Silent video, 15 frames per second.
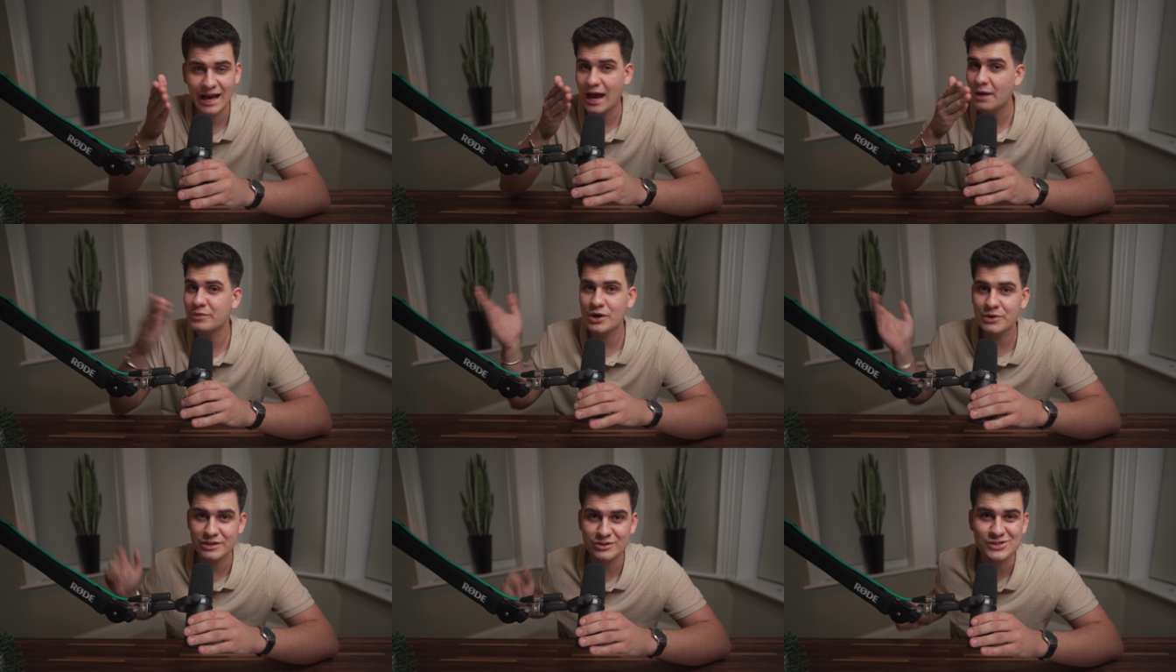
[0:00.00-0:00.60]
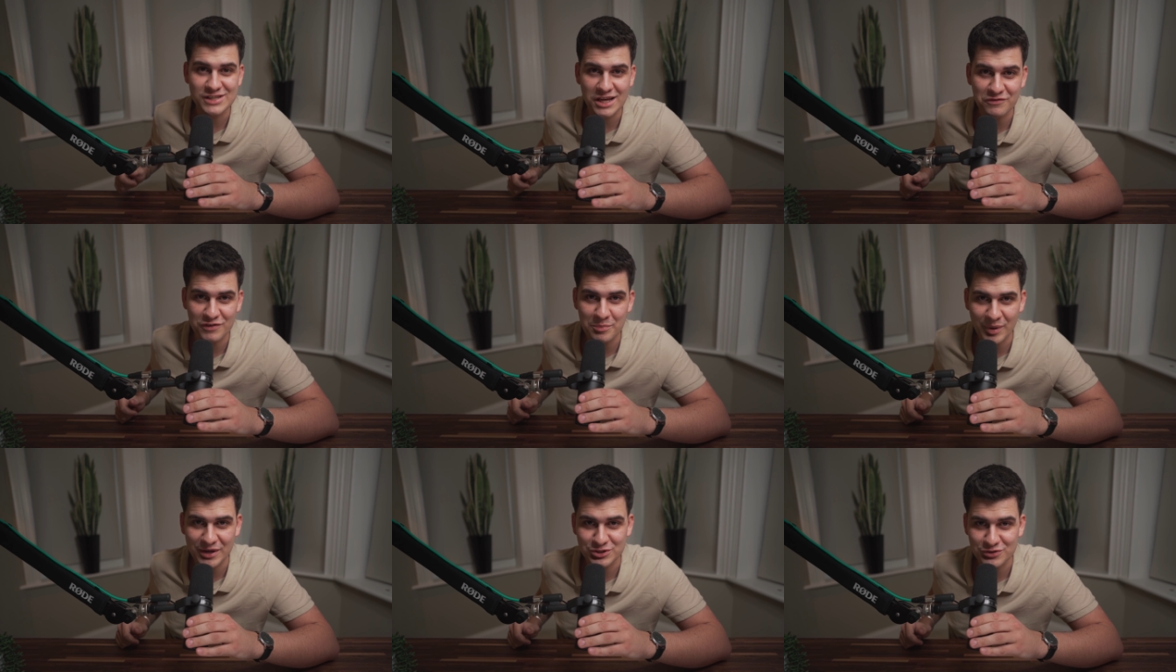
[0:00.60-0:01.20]
I'm going to save you
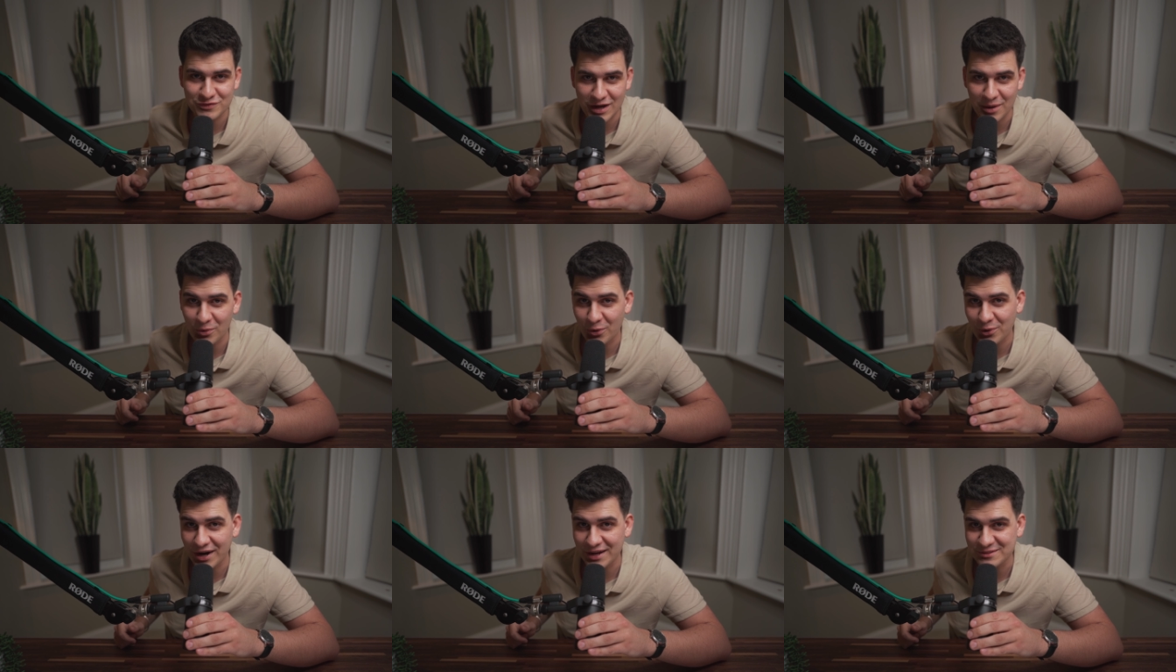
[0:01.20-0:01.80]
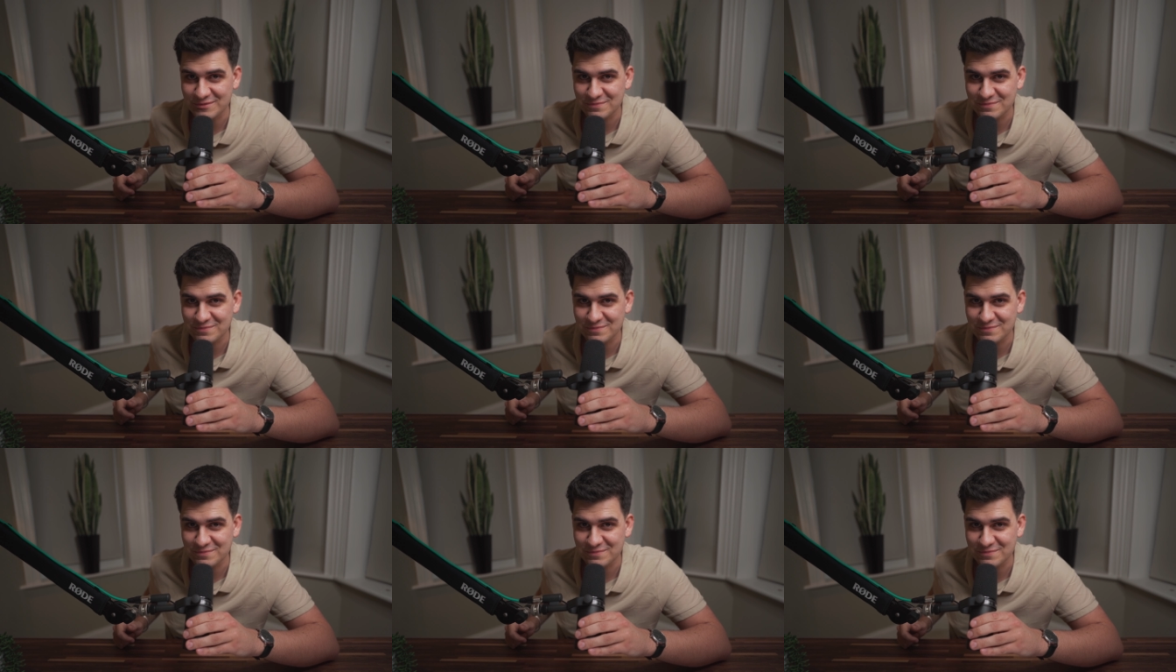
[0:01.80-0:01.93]
a bunch of time, all right?